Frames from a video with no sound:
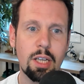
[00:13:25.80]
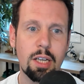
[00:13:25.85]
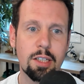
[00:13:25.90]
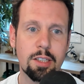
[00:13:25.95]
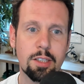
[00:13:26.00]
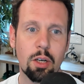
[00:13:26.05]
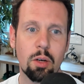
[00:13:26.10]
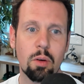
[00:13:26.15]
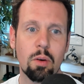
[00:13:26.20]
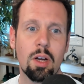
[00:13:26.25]

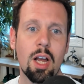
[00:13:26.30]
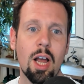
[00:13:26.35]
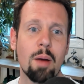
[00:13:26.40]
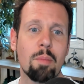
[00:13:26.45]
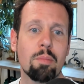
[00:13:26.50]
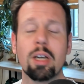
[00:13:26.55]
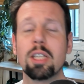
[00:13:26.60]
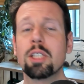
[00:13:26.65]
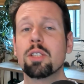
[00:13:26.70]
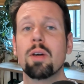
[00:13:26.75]
So
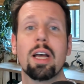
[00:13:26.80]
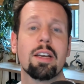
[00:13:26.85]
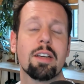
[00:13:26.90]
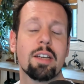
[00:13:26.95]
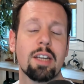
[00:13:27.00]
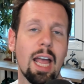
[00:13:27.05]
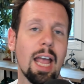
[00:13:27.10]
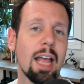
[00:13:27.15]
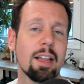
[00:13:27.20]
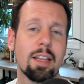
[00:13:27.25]
parental
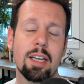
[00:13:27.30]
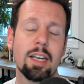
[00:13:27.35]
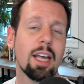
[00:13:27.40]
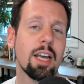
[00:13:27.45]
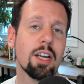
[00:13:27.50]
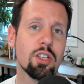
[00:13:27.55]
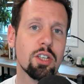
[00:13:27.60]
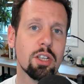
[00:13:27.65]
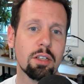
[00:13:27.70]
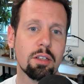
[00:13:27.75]

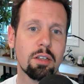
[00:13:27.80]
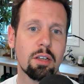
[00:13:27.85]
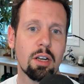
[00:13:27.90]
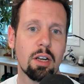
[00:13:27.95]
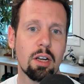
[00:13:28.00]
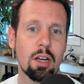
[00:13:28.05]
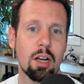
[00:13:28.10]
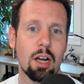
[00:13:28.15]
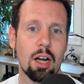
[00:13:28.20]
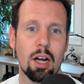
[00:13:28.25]
alienation,
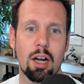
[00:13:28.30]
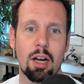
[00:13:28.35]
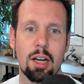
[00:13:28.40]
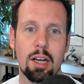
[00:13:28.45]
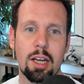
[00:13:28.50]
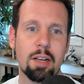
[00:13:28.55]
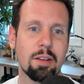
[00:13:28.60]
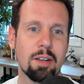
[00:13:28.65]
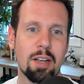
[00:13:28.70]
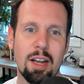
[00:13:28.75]

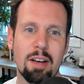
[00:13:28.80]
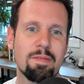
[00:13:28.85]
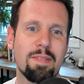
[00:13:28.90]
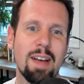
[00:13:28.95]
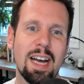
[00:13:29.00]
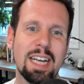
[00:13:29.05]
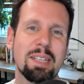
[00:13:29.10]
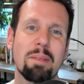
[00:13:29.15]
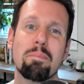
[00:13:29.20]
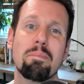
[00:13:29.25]
it
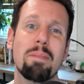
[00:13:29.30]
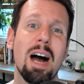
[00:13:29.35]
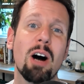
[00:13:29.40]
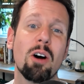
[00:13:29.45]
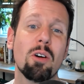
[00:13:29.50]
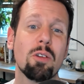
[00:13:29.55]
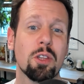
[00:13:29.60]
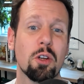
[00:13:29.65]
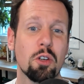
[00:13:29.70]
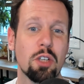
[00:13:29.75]
affects
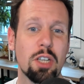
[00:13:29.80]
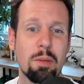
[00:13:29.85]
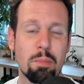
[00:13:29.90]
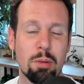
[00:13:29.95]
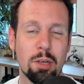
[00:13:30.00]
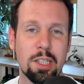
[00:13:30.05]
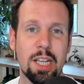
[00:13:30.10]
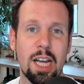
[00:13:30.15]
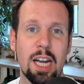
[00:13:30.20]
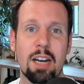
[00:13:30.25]
about
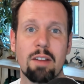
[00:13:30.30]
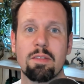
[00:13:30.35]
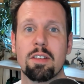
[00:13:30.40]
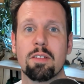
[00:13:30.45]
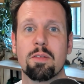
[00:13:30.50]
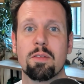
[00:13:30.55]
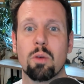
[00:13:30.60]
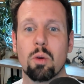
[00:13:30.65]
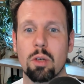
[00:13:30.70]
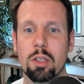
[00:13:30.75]
13% of
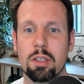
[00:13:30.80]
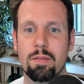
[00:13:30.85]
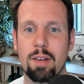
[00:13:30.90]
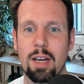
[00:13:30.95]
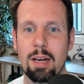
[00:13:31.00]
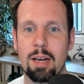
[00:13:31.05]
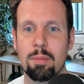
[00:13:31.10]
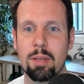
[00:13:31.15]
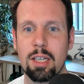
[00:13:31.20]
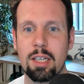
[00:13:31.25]
divorced
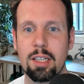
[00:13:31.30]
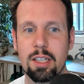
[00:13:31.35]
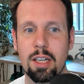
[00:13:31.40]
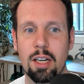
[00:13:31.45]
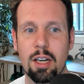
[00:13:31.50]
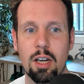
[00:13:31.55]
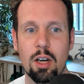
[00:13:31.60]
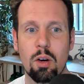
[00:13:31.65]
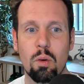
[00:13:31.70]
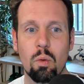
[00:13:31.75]
families,
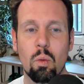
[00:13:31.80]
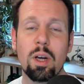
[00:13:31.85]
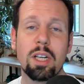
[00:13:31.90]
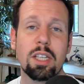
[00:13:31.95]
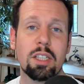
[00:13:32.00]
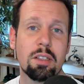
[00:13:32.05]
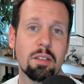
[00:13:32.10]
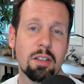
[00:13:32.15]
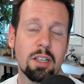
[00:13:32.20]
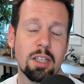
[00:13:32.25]

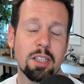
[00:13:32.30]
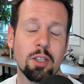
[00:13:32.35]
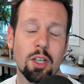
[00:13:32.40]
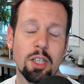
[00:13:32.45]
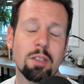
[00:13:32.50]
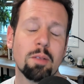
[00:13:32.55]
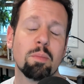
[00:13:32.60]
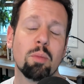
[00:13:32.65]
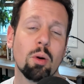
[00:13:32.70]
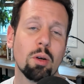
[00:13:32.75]
which is
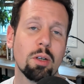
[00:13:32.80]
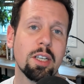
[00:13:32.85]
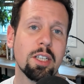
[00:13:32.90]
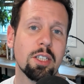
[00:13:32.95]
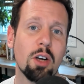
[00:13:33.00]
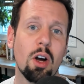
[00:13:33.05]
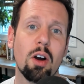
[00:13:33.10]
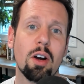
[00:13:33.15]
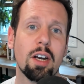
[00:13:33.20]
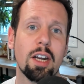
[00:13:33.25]
disproportionately
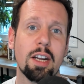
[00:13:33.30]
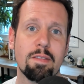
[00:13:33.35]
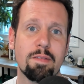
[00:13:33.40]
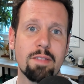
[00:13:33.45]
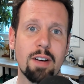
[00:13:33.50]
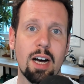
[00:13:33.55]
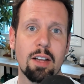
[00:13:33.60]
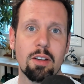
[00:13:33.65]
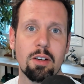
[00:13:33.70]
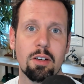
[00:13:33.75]
targeting
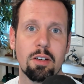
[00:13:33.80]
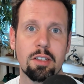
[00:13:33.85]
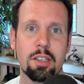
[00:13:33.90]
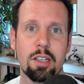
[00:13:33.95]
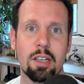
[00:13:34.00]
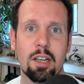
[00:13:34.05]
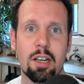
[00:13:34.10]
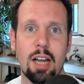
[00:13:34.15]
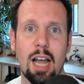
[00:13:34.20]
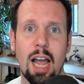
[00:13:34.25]
fathers.
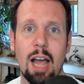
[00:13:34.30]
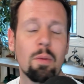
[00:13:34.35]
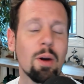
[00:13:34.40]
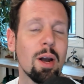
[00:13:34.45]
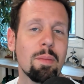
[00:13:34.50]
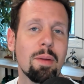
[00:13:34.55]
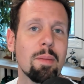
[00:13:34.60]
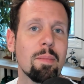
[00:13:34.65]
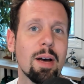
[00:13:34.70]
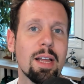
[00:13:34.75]
And what I
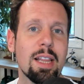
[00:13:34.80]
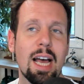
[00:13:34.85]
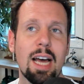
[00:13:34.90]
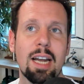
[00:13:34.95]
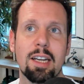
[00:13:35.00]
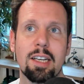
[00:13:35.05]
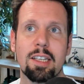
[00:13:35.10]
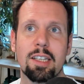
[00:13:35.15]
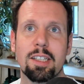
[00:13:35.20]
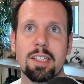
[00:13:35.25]
mean by that
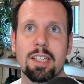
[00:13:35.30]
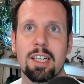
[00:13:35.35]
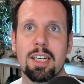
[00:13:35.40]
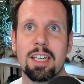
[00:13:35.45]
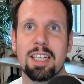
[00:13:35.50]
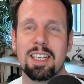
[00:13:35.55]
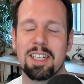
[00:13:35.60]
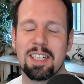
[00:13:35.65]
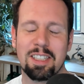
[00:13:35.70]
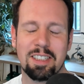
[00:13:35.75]
is,
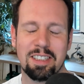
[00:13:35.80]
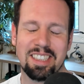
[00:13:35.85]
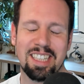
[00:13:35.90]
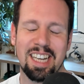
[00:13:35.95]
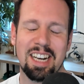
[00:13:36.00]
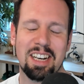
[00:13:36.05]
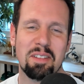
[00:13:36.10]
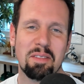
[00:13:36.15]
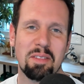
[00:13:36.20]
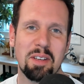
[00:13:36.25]
you
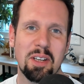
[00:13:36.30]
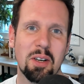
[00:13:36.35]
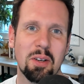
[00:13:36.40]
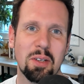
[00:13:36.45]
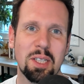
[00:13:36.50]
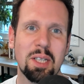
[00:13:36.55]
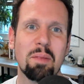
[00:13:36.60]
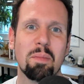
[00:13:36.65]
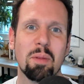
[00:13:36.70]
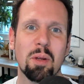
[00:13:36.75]
say it in a
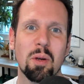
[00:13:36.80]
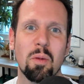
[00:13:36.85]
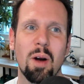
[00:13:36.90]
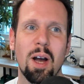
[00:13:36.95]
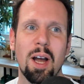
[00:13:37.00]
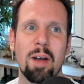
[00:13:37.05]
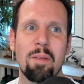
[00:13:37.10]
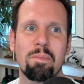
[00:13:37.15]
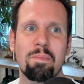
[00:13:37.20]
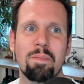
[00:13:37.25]
simpler
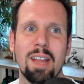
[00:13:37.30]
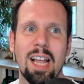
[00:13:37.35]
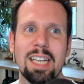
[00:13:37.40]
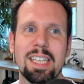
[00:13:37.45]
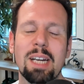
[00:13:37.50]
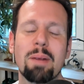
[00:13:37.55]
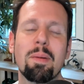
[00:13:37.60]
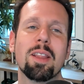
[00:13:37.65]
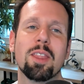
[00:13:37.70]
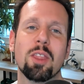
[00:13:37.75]
way, is
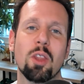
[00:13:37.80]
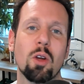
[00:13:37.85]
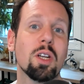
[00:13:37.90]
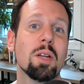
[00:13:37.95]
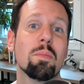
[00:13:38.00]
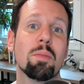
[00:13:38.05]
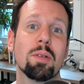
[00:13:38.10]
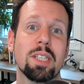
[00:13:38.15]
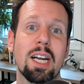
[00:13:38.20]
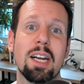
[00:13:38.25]
that about
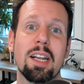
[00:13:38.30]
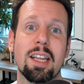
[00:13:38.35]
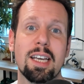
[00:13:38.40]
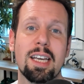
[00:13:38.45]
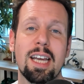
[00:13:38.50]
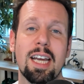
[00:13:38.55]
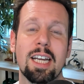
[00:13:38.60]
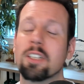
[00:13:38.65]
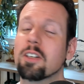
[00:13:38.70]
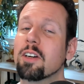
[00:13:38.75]
13% of the
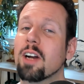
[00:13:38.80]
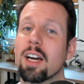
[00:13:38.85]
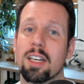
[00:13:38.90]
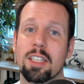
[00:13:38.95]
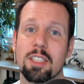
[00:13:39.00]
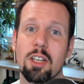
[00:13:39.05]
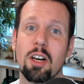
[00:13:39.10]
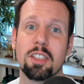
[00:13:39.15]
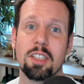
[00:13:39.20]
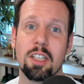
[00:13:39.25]
kids are not going
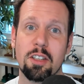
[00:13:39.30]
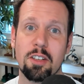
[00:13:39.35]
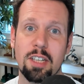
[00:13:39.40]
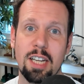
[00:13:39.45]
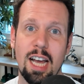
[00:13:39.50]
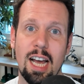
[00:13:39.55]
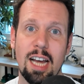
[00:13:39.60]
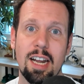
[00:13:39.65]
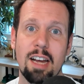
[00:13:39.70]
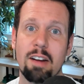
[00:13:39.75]
to talk to their
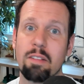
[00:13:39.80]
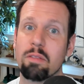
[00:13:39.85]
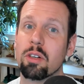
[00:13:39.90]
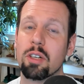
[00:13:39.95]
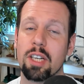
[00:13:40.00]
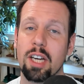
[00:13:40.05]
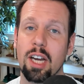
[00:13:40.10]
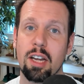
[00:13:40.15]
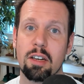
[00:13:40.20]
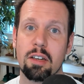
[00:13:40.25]
dad ever
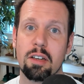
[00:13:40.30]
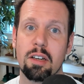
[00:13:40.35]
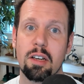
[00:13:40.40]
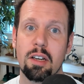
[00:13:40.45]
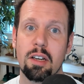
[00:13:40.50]
again.